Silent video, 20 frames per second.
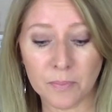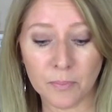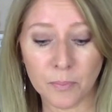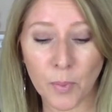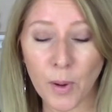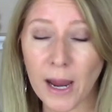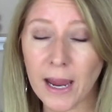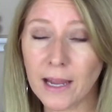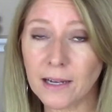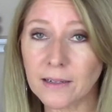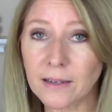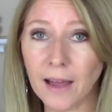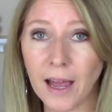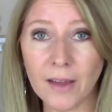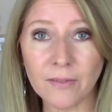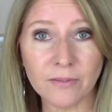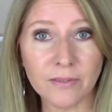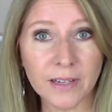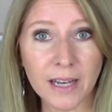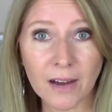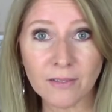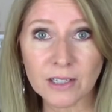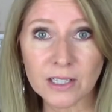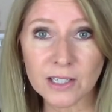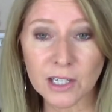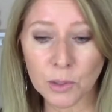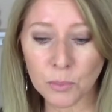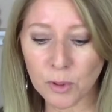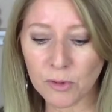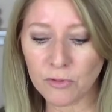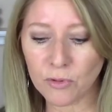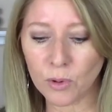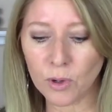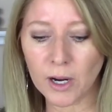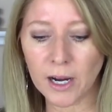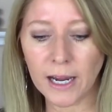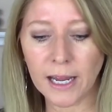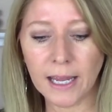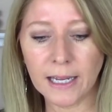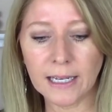brand I've never seen before,
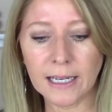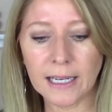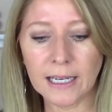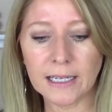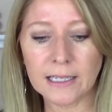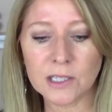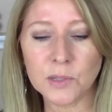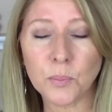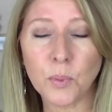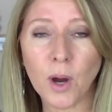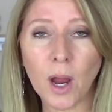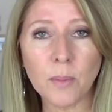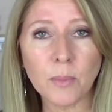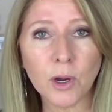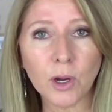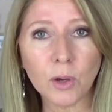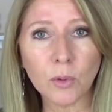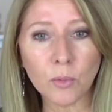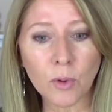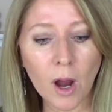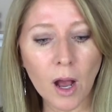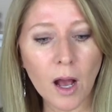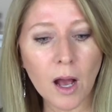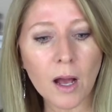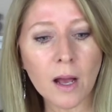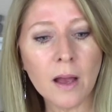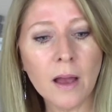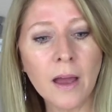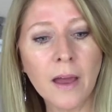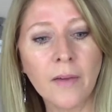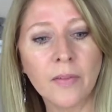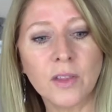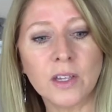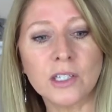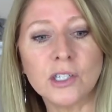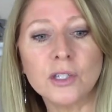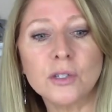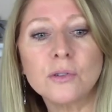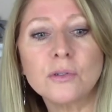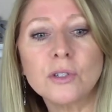and it is Primary Raw, the
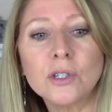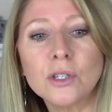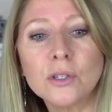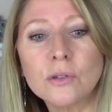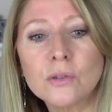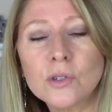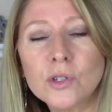Do You